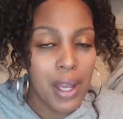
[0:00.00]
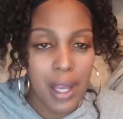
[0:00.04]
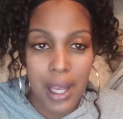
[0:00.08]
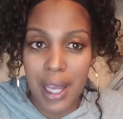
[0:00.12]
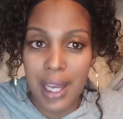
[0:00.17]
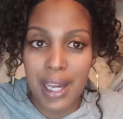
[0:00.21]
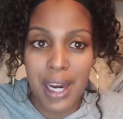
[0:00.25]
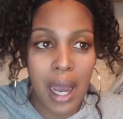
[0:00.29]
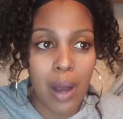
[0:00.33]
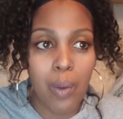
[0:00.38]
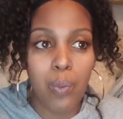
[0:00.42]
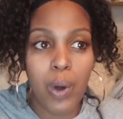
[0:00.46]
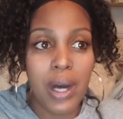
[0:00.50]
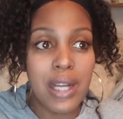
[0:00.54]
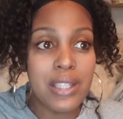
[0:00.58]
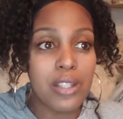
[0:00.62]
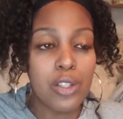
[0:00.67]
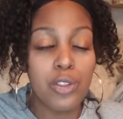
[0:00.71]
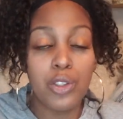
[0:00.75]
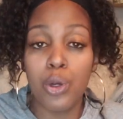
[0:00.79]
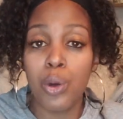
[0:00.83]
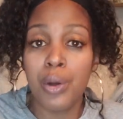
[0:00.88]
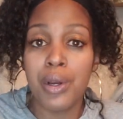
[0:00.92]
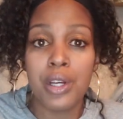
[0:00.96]
And I
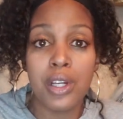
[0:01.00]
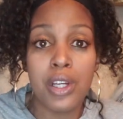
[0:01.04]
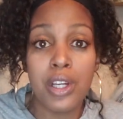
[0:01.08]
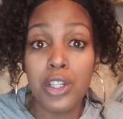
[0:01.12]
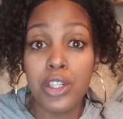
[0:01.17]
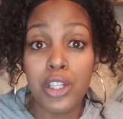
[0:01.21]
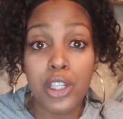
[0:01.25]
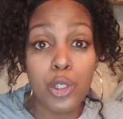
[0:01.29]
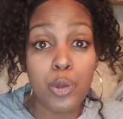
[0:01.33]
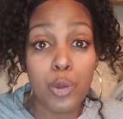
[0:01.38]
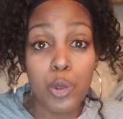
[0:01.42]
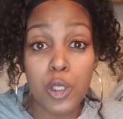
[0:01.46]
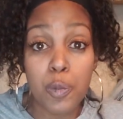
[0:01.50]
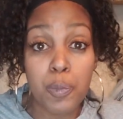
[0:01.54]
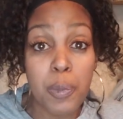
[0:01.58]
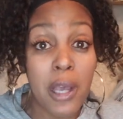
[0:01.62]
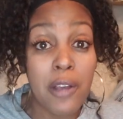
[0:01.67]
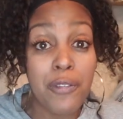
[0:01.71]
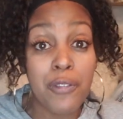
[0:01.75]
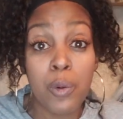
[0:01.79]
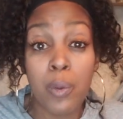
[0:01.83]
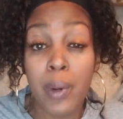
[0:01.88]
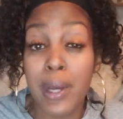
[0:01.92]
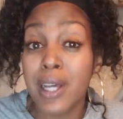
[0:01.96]
wasn't doing it in a
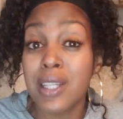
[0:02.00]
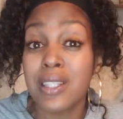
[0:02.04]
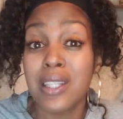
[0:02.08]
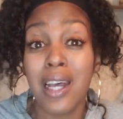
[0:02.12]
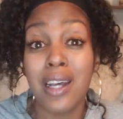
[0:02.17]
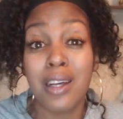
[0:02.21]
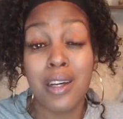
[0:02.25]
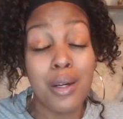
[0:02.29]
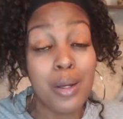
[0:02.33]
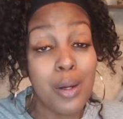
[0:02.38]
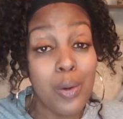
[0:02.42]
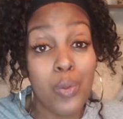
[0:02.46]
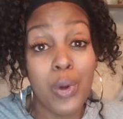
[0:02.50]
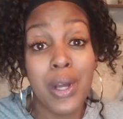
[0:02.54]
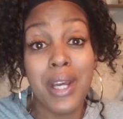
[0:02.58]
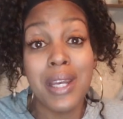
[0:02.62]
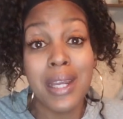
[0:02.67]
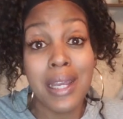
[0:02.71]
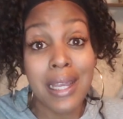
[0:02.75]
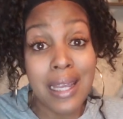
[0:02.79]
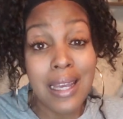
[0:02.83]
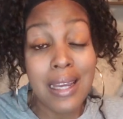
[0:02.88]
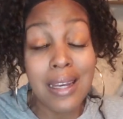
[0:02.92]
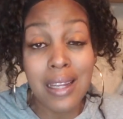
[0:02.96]
disrespectful way, because I could have went
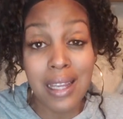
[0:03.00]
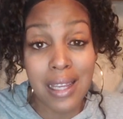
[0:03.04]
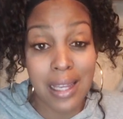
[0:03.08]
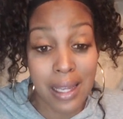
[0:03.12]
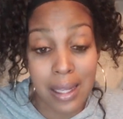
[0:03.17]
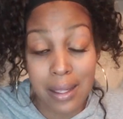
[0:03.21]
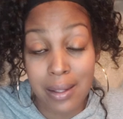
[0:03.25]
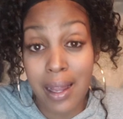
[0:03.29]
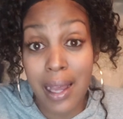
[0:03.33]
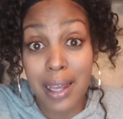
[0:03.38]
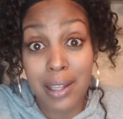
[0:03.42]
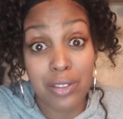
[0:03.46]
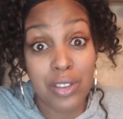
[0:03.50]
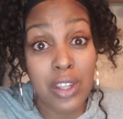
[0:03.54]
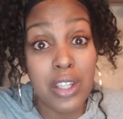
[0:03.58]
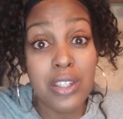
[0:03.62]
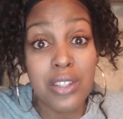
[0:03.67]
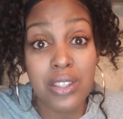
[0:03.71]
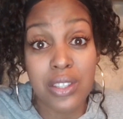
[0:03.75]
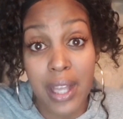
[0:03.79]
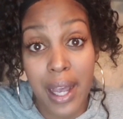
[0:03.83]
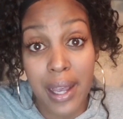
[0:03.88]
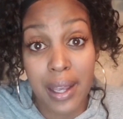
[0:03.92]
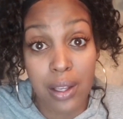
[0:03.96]
in like this
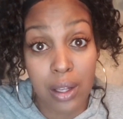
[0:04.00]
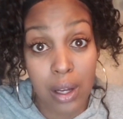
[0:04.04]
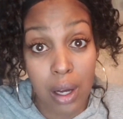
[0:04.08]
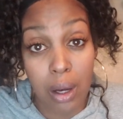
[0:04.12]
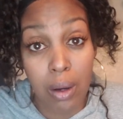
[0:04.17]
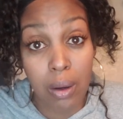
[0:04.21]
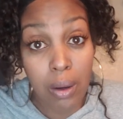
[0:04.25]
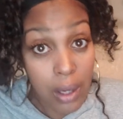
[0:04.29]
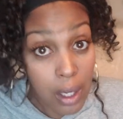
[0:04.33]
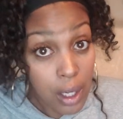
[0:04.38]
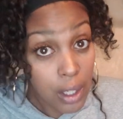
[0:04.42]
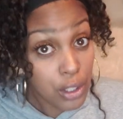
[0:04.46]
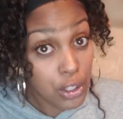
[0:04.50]
psycho.